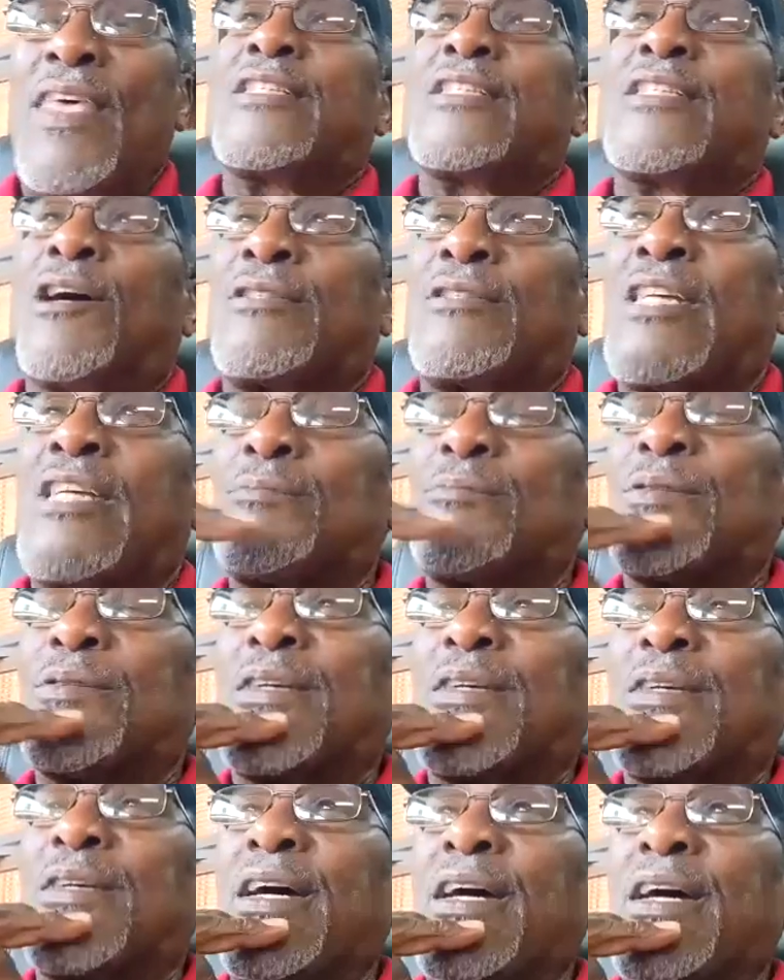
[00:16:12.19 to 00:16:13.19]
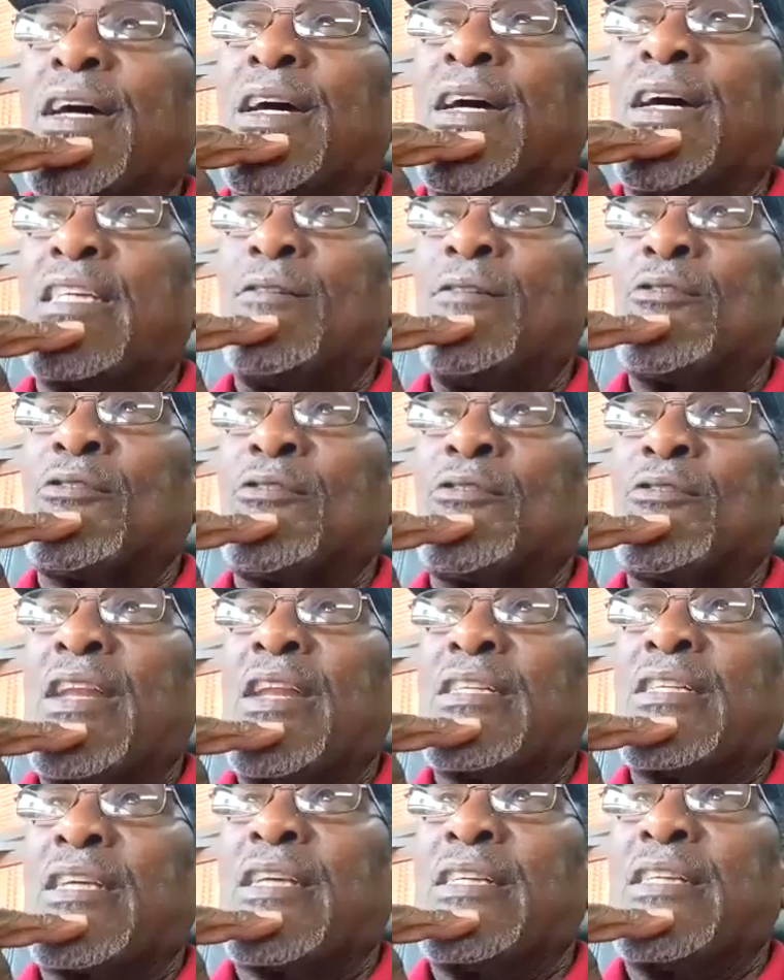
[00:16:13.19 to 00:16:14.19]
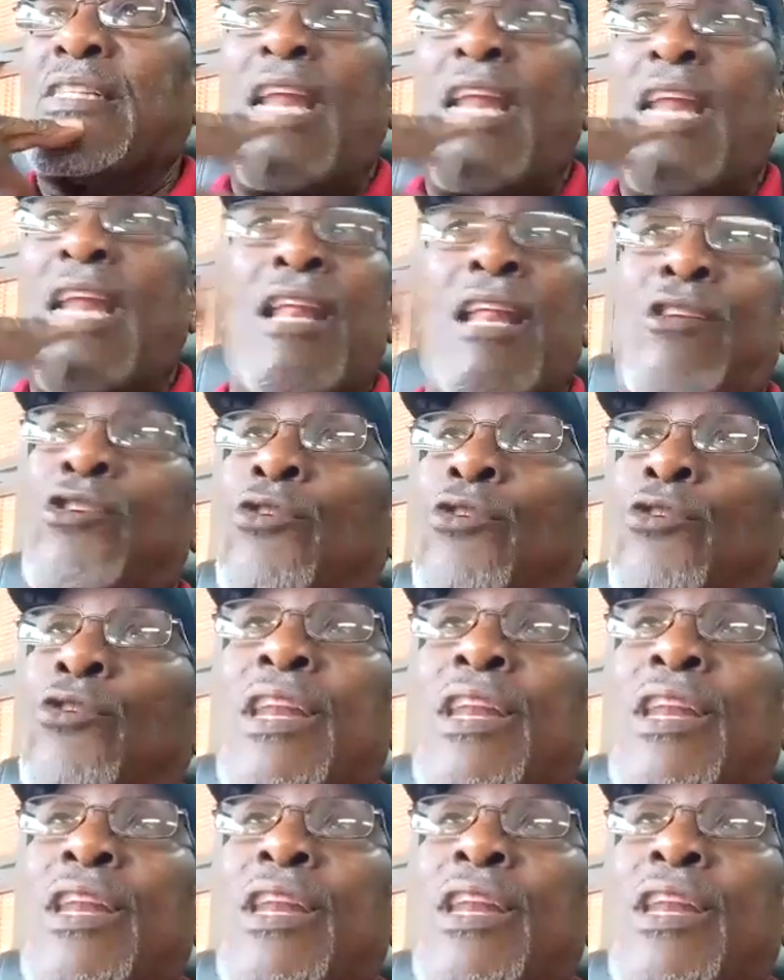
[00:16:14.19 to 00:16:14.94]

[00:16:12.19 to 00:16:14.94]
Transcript: So just because he had a seventh grade education, and you wouldn't